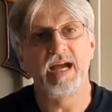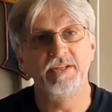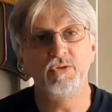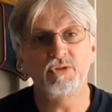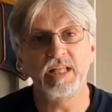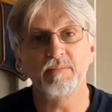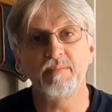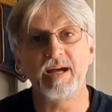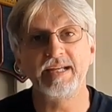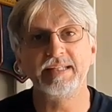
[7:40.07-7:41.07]
I do trailer
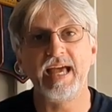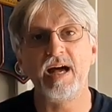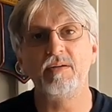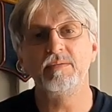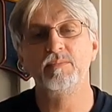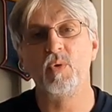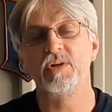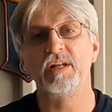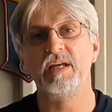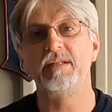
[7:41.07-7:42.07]
my bike now
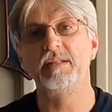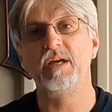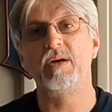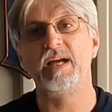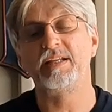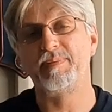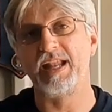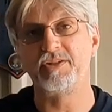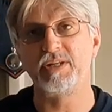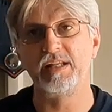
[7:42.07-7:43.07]
more than I, you know, I
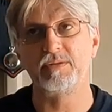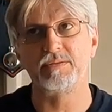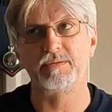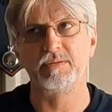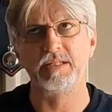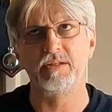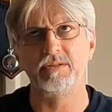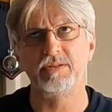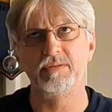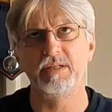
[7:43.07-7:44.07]
bought a trailer a
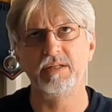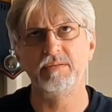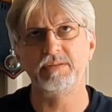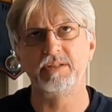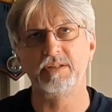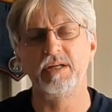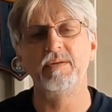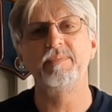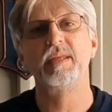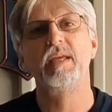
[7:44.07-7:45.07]
year or two ago, year
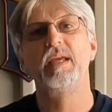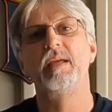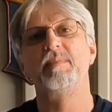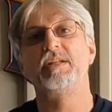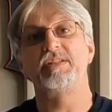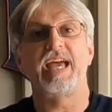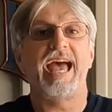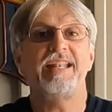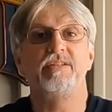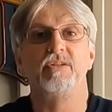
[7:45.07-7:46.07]
ago, because I
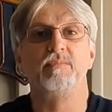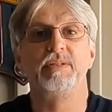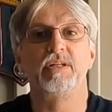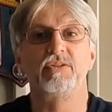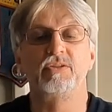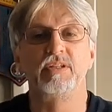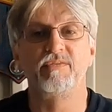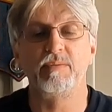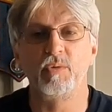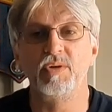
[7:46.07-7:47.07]
had to. Because
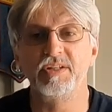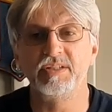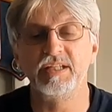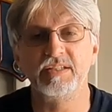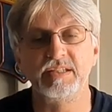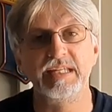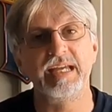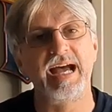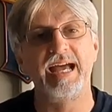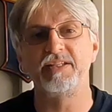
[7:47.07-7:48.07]
if I'm going to
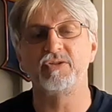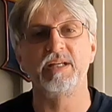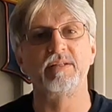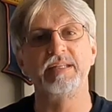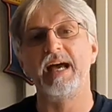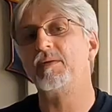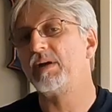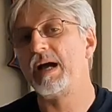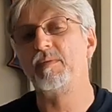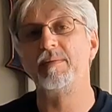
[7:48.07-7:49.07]
Tennessee, I had to trailer down
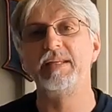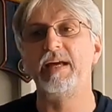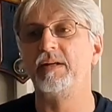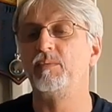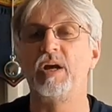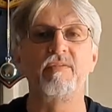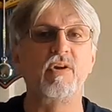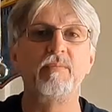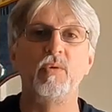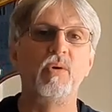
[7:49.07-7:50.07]
and ride while I'm down there.
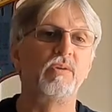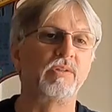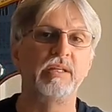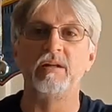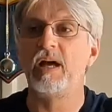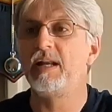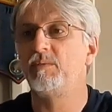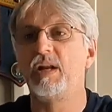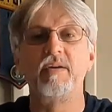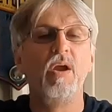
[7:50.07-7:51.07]
Wherever I'm going, North
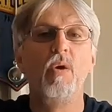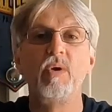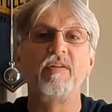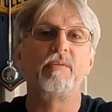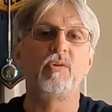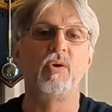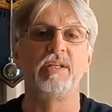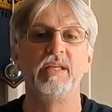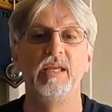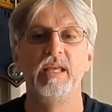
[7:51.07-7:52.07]
Carolina, whatever, wherever I'm
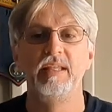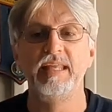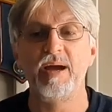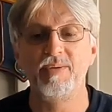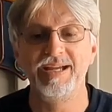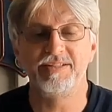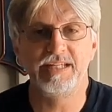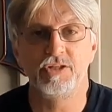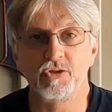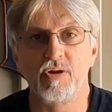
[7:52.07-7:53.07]
going, that way
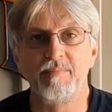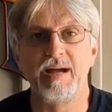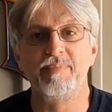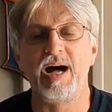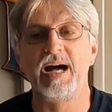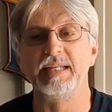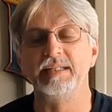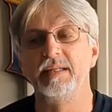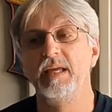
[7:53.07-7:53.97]
it's easier on my body.